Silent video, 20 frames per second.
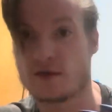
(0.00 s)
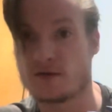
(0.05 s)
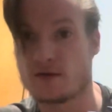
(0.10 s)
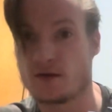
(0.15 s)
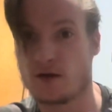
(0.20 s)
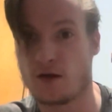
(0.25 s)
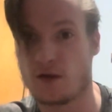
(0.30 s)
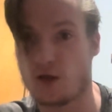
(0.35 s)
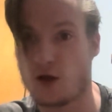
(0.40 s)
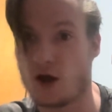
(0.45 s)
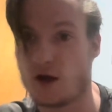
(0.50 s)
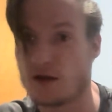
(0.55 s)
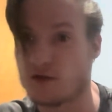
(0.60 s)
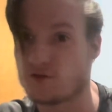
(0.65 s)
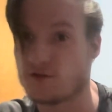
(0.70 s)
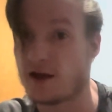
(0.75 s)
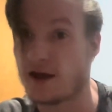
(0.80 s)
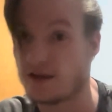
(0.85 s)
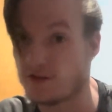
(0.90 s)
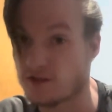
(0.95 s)
a lot
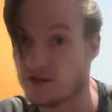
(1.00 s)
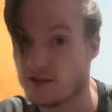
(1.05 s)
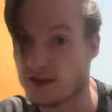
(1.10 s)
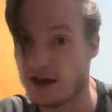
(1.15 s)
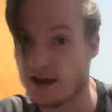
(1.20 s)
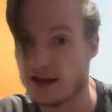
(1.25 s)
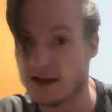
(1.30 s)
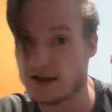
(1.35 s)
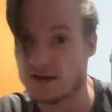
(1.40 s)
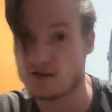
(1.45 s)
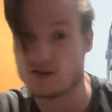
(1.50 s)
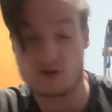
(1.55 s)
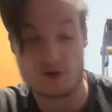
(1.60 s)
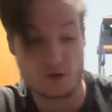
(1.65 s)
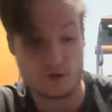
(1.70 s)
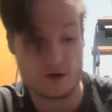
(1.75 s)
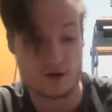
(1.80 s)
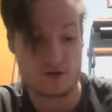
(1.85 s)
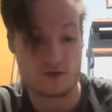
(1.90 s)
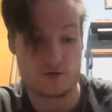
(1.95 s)
of aesthetic
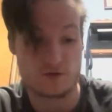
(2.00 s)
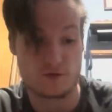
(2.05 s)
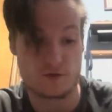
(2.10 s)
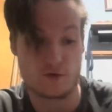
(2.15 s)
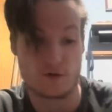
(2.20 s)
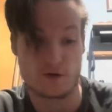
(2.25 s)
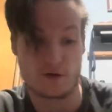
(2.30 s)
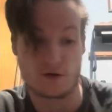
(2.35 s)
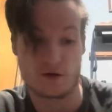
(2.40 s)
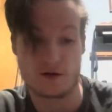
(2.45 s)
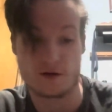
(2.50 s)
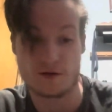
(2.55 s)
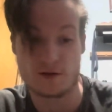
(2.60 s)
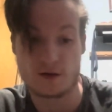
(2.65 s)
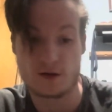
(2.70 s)
to it for